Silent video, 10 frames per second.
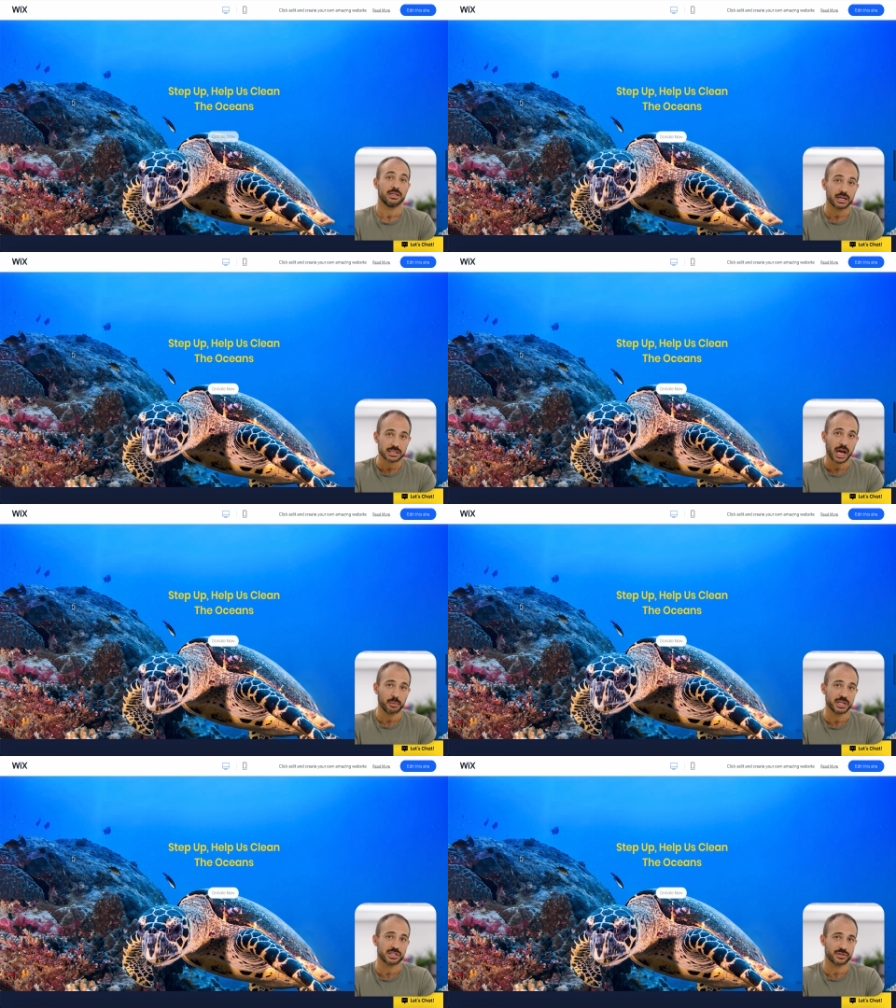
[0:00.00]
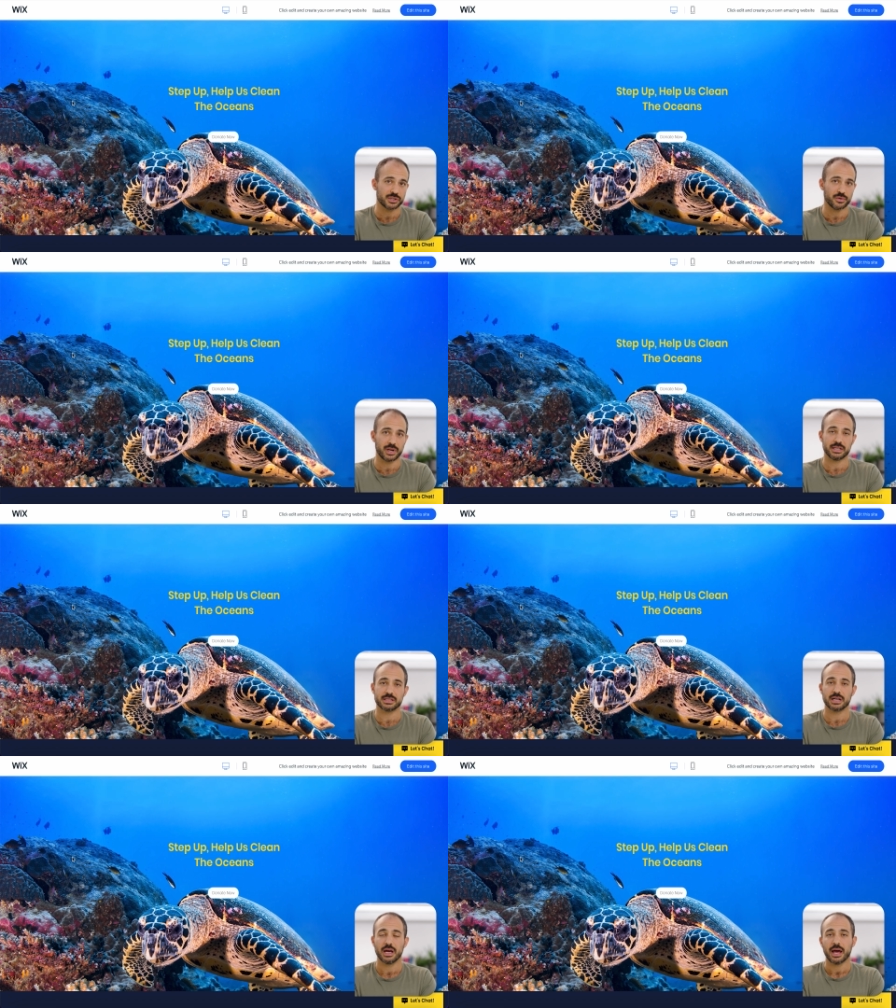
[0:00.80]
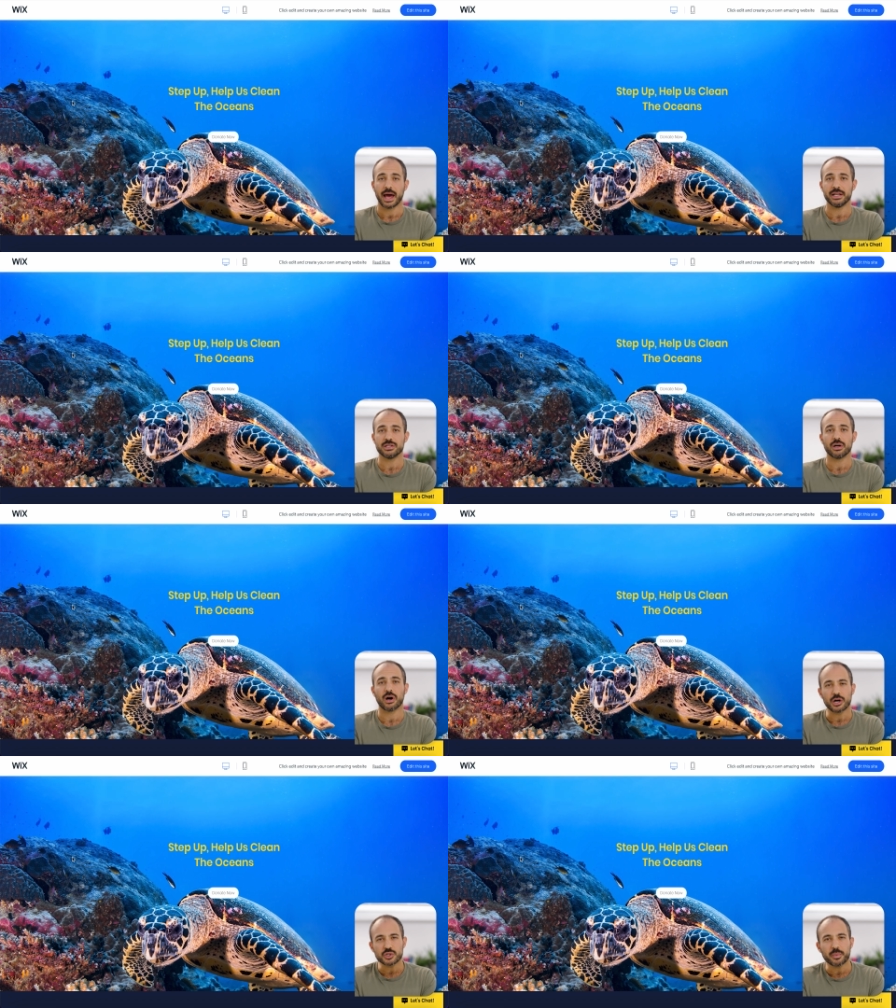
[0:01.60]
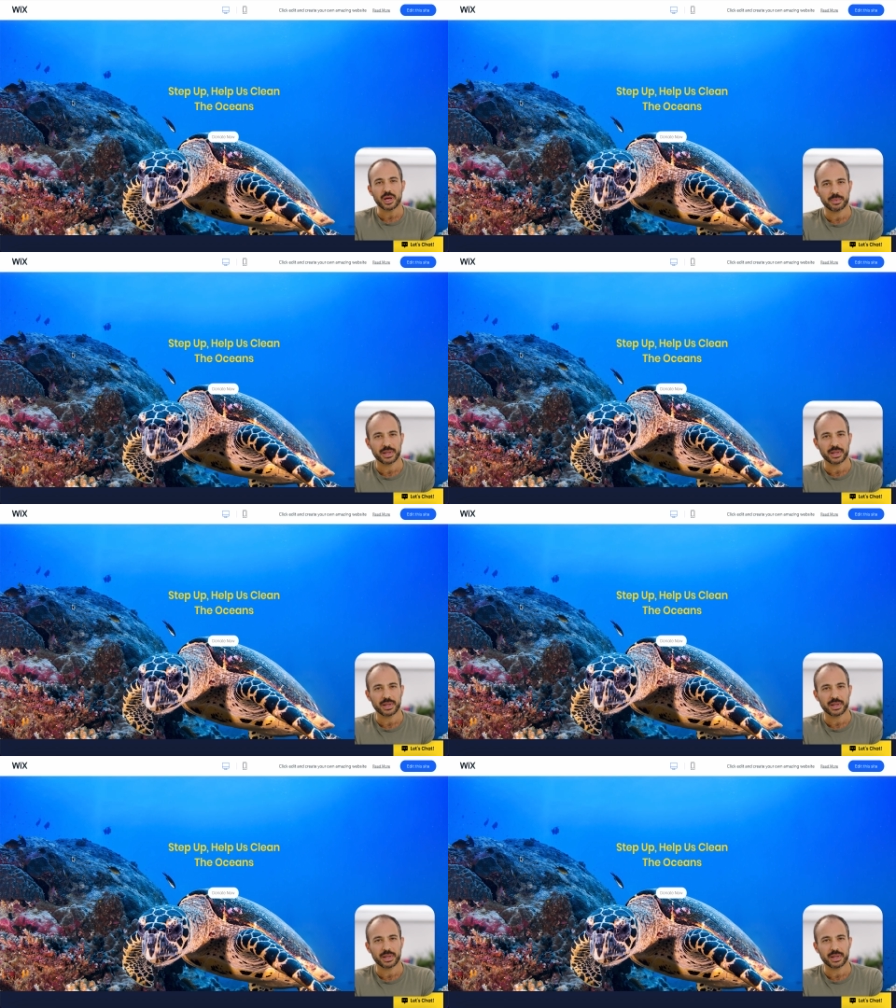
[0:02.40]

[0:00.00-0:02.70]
assignments for students, and also be a